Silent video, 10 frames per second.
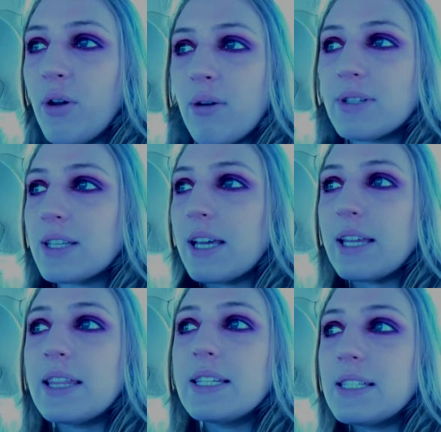I was
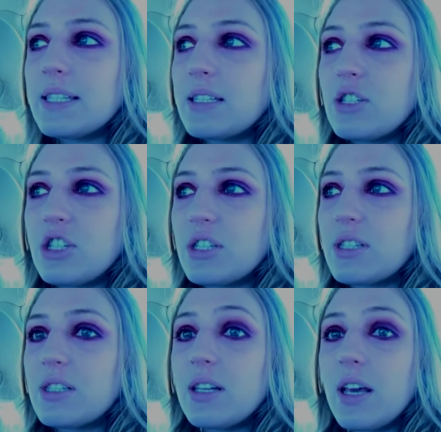like,
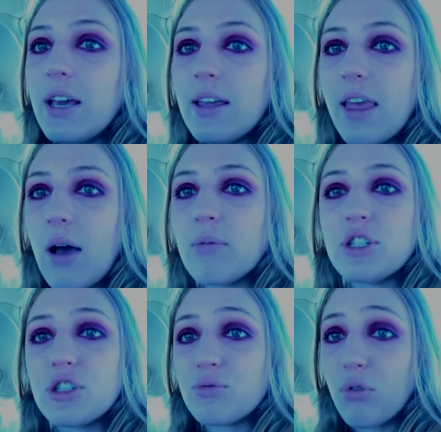that
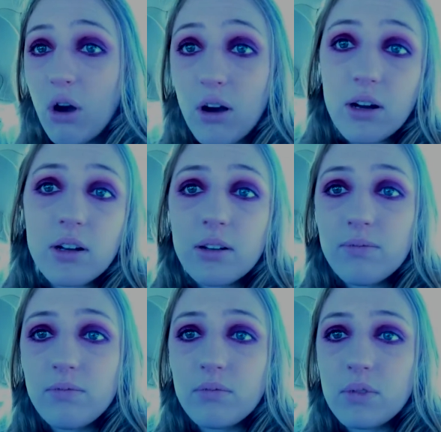was just wrong
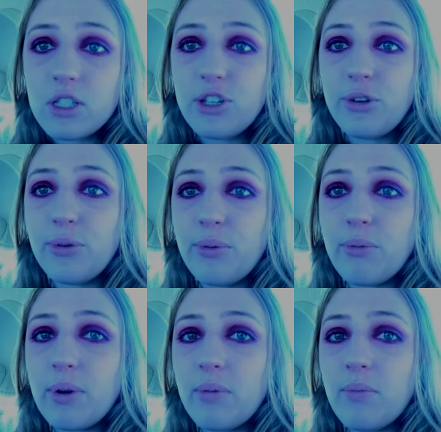to